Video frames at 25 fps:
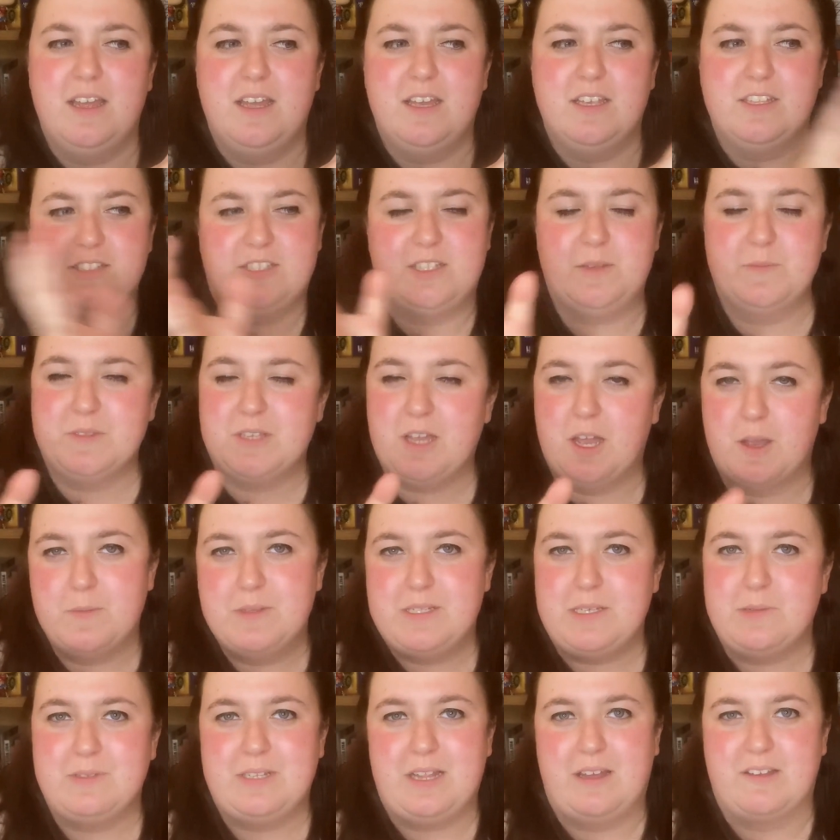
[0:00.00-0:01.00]

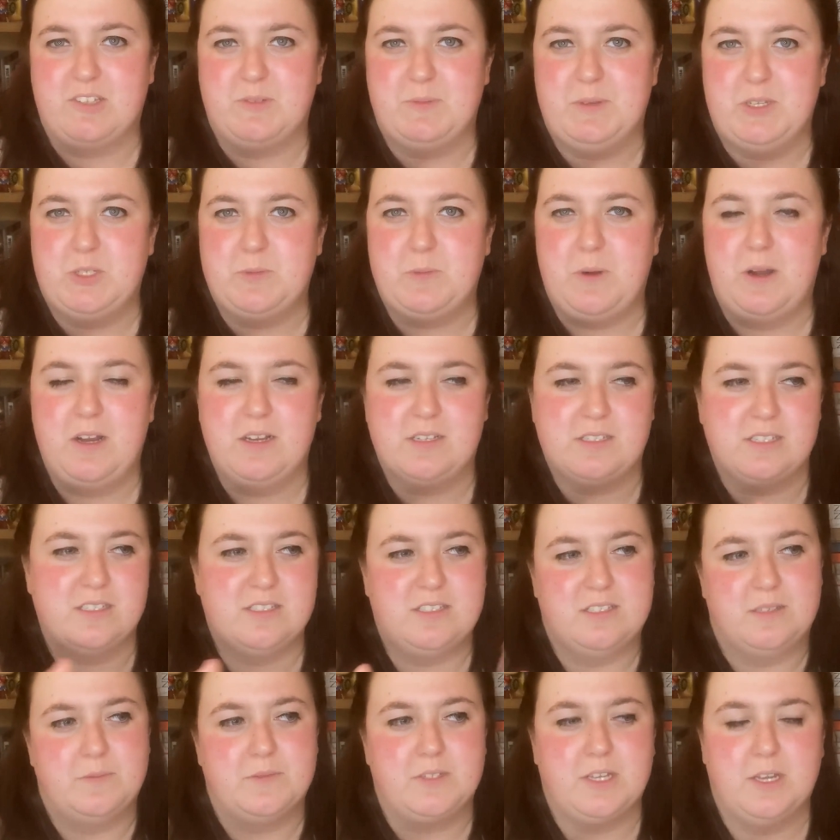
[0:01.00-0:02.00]
sometimes it would have speech marks and
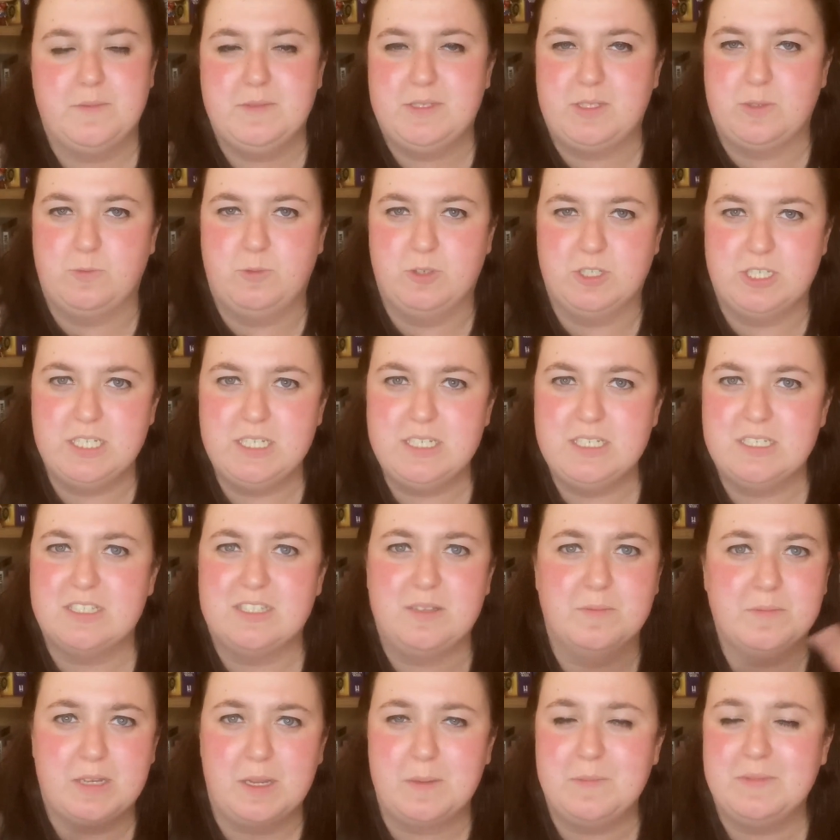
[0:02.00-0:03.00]
sometimes it wouldn't.
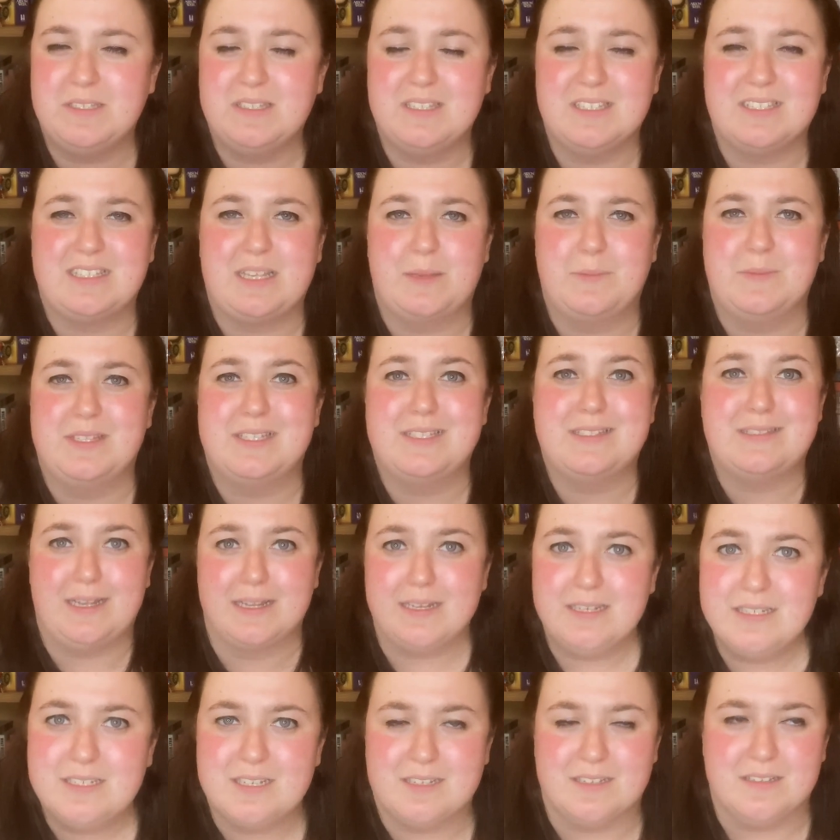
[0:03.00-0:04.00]
Sometimes in the same
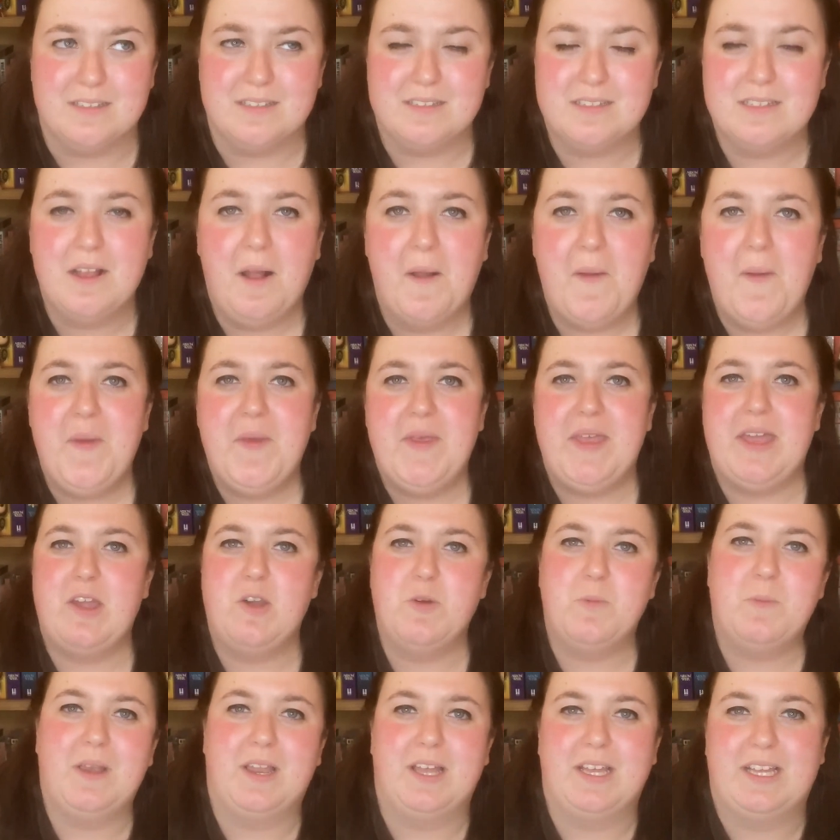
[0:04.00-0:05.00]
sentence, it
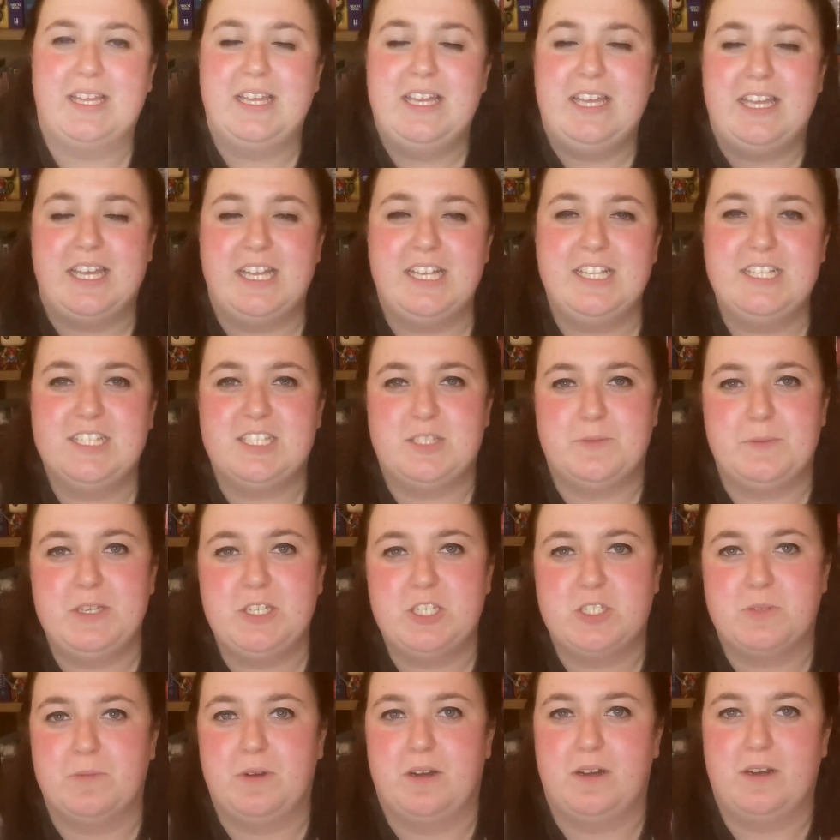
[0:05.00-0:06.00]
would be like, in
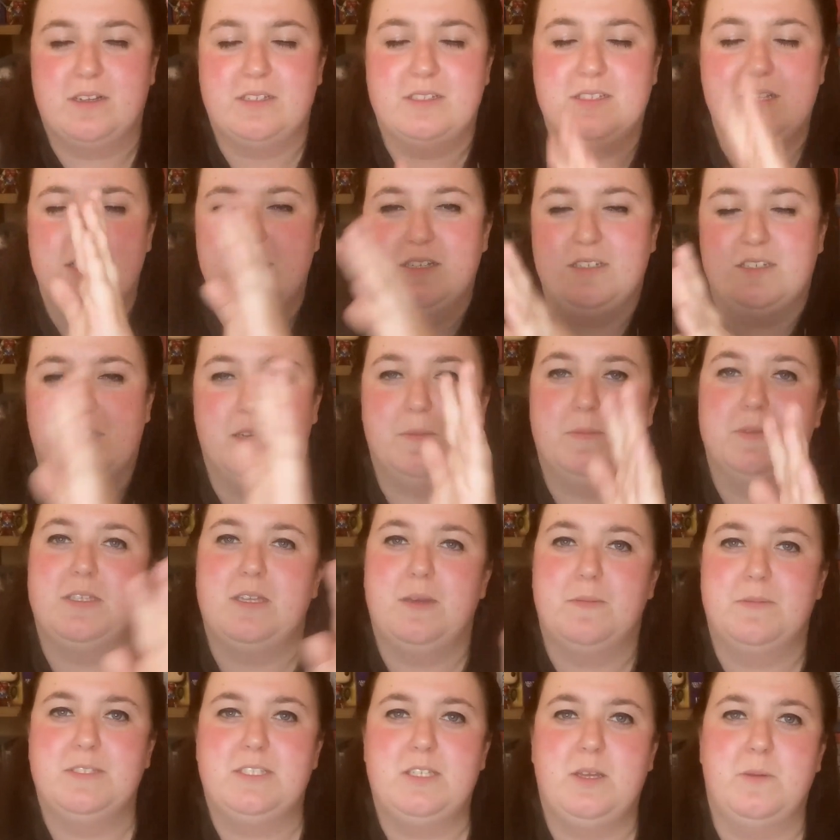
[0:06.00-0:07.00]
speech marks, da da
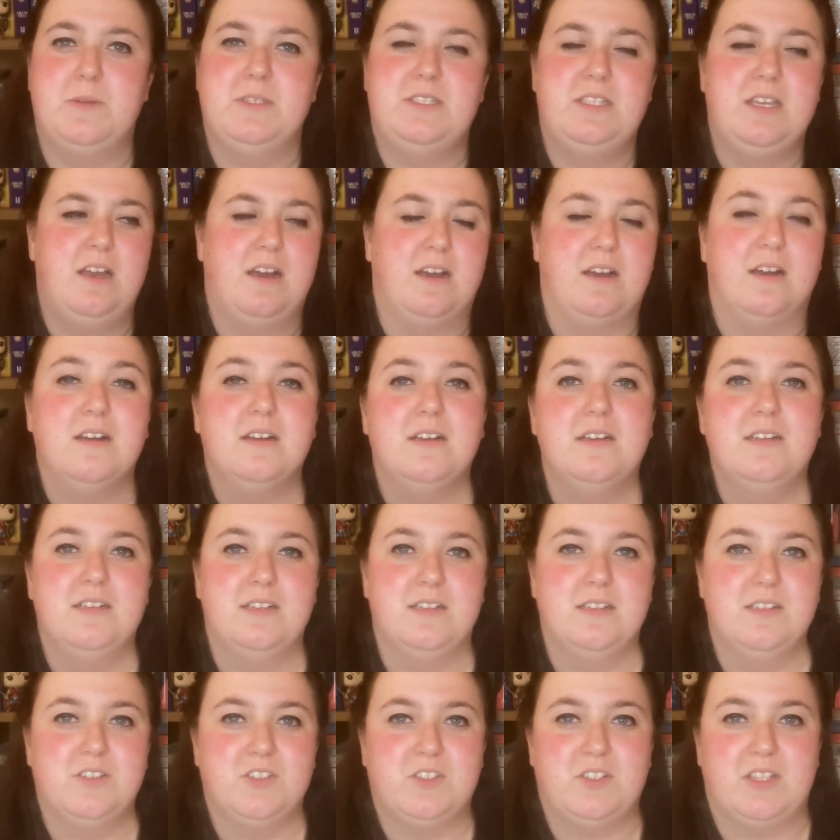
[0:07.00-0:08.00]
da da da da,
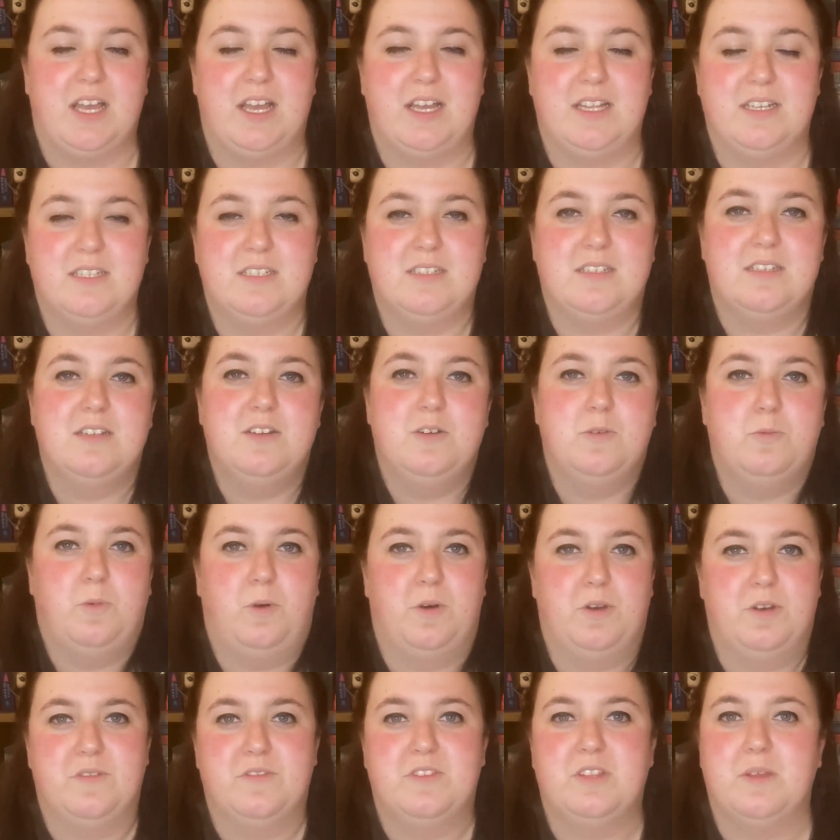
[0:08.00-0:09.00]
said
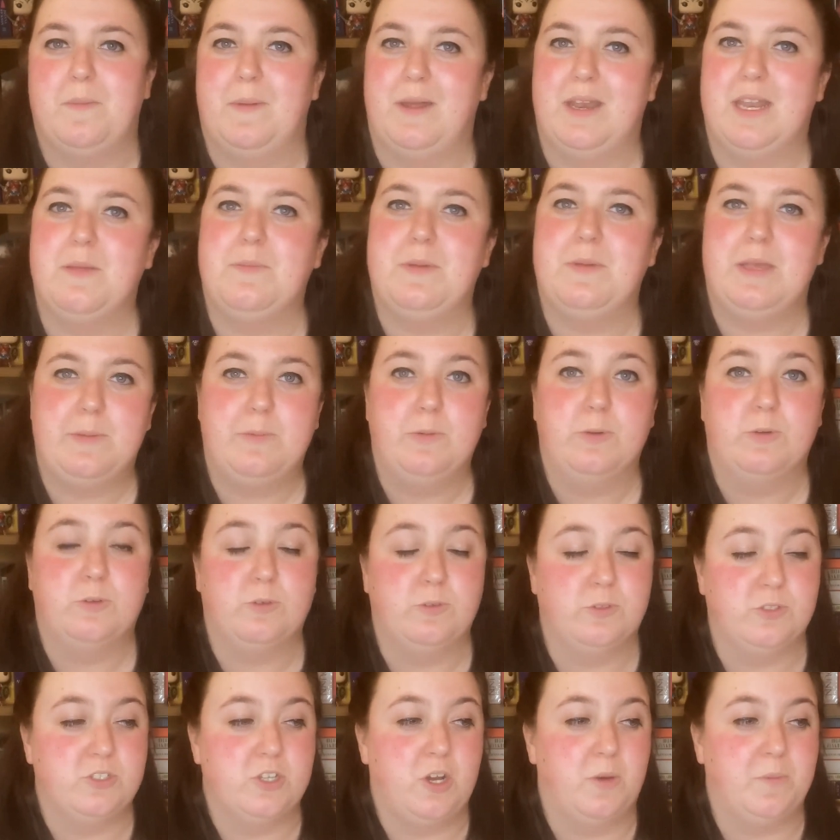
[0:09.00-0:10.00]
one of the many people
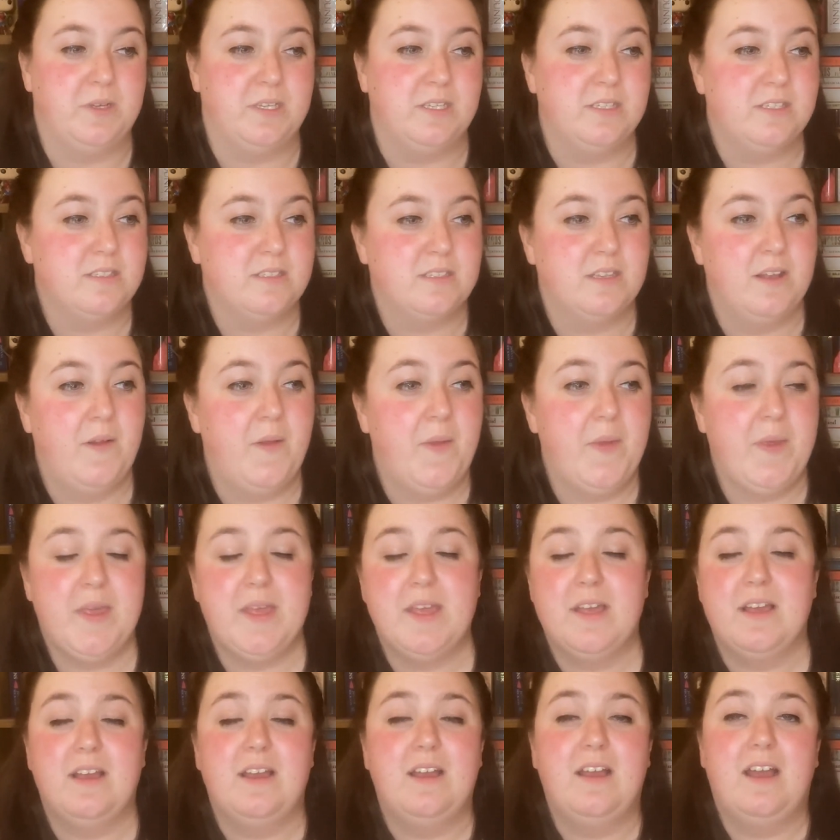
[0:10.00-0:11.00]
called Thomas.
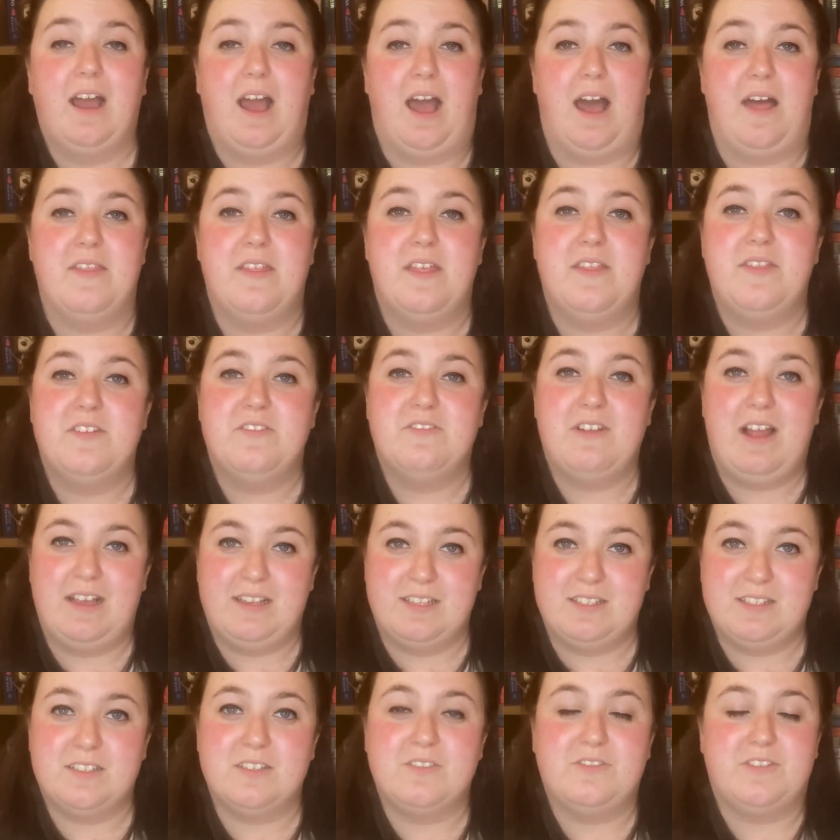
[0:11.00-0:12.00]
And then the
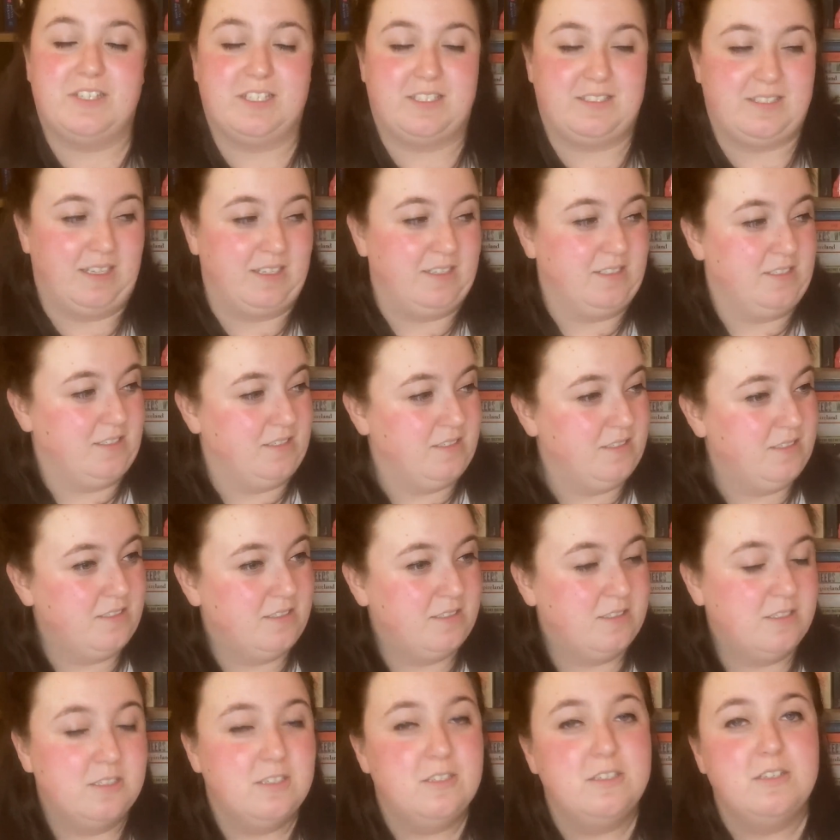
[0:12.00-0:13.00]
rest of his
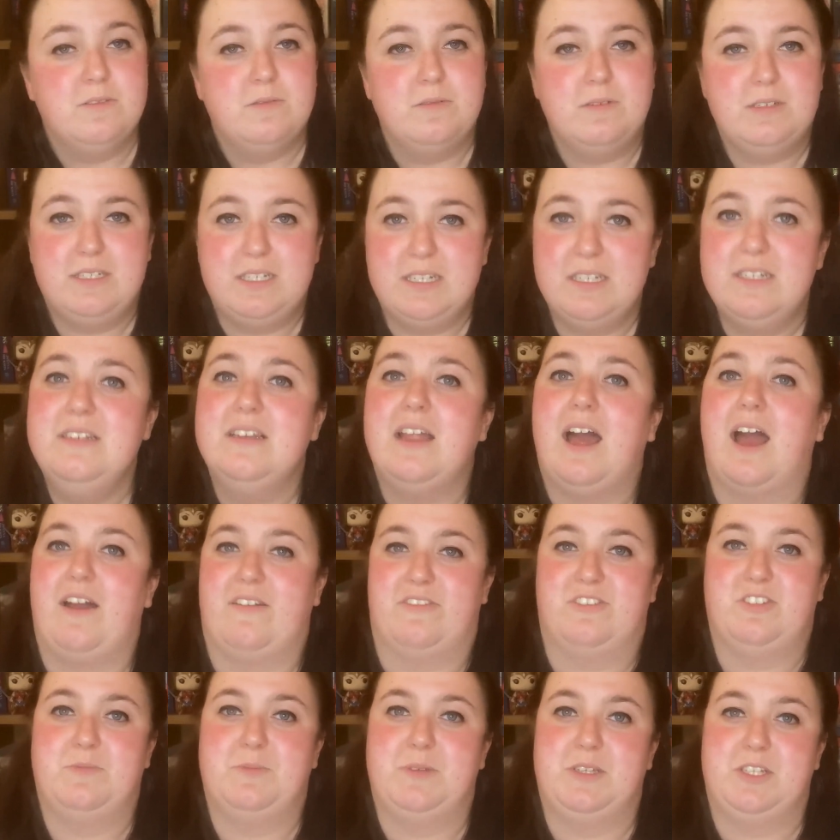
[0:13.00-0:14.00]
sentence didn't
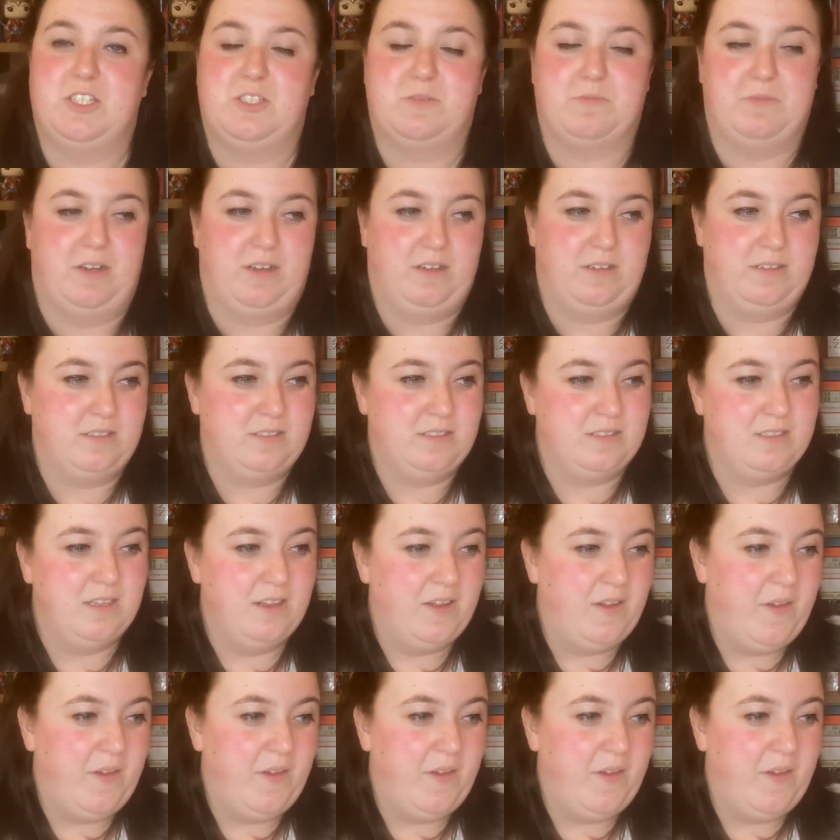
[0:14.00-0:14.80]
have speech marks.